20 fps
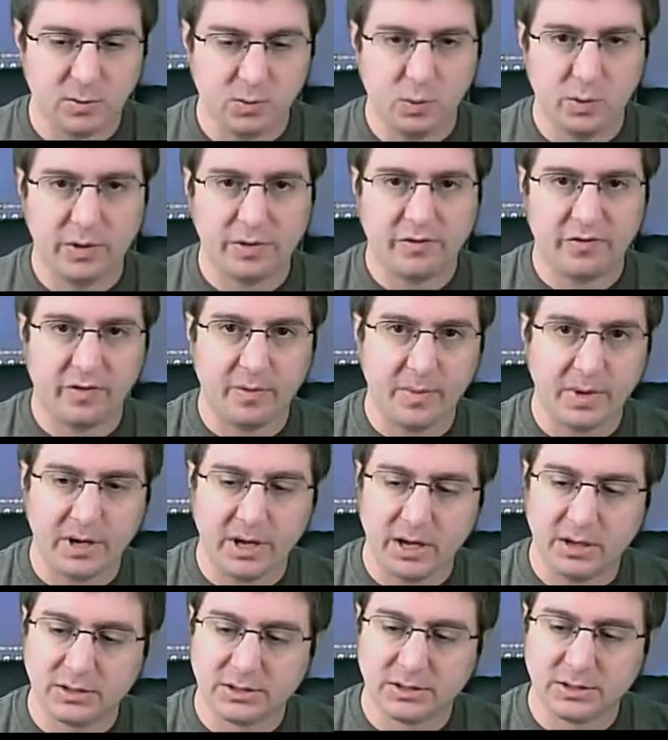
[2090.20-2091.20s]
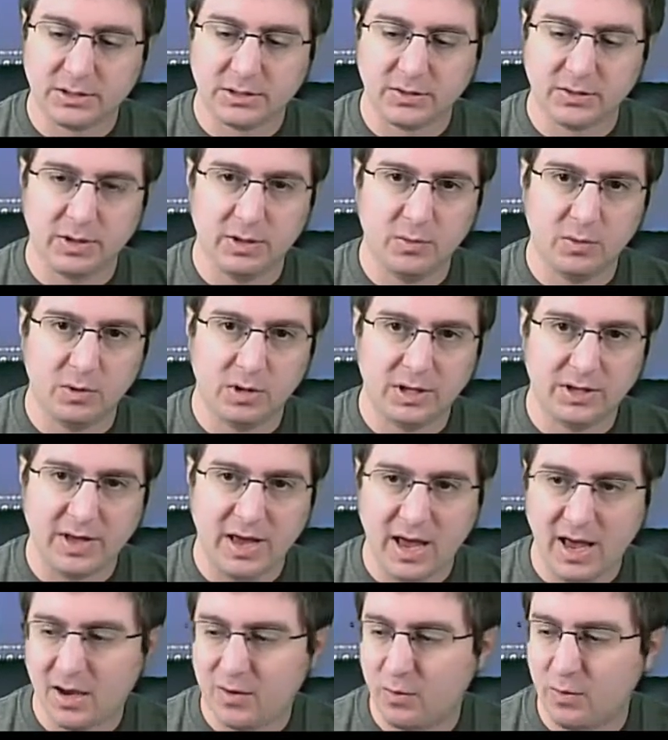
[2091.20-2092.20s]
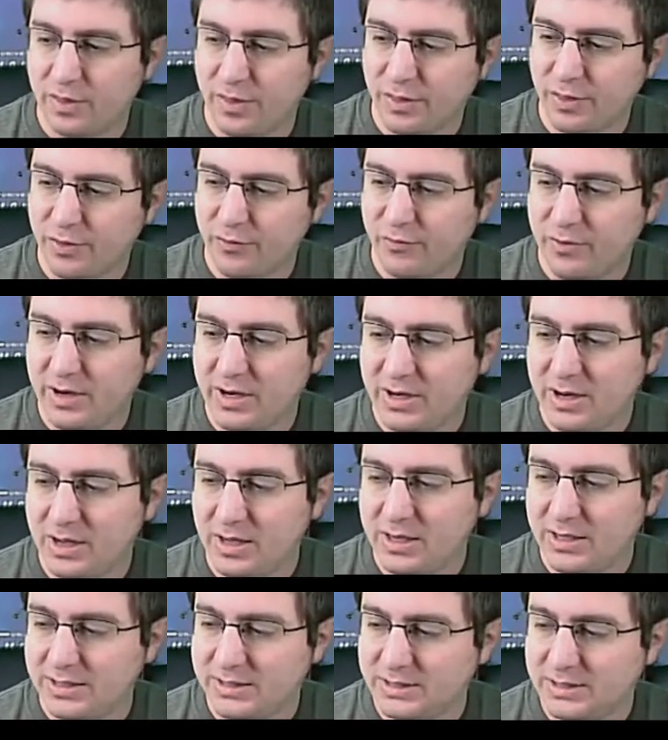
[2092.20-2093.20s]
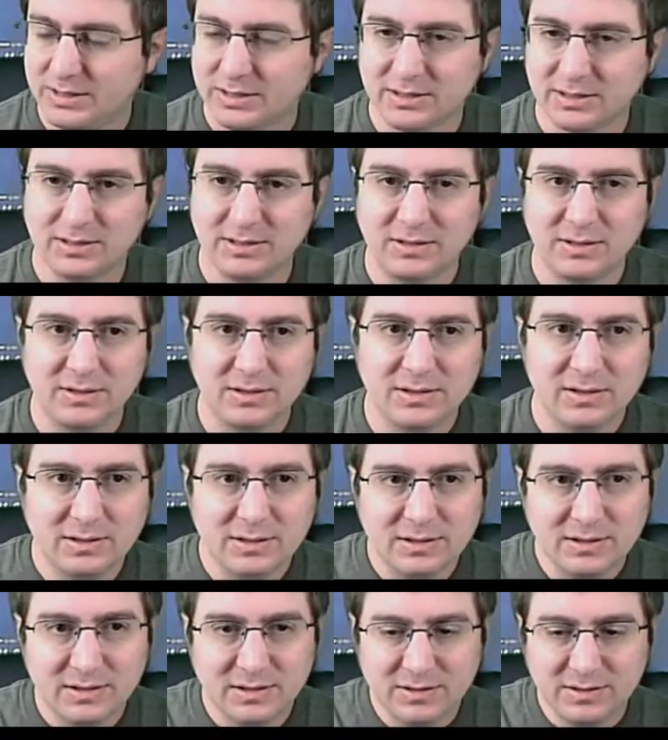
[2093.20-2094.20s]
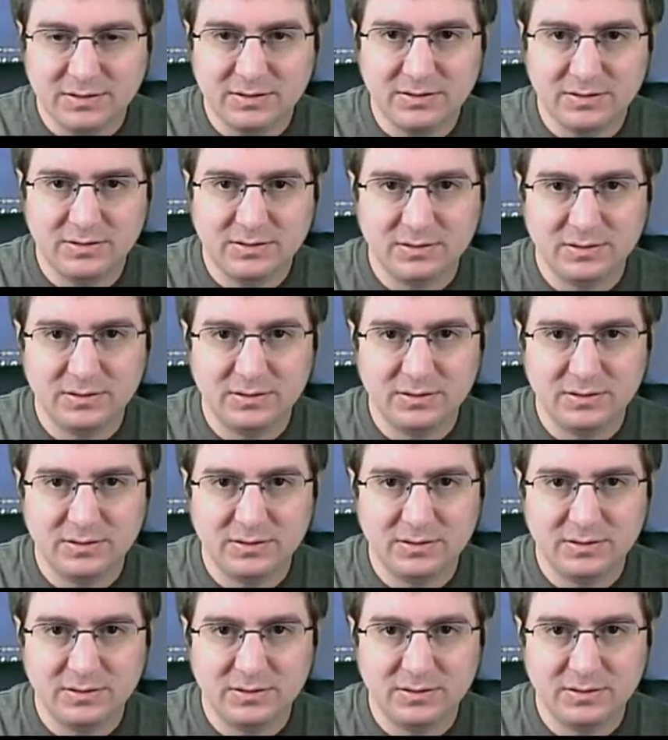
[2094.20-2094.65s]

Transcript: with somebody else, so he will attack with 3 dice. Ooh.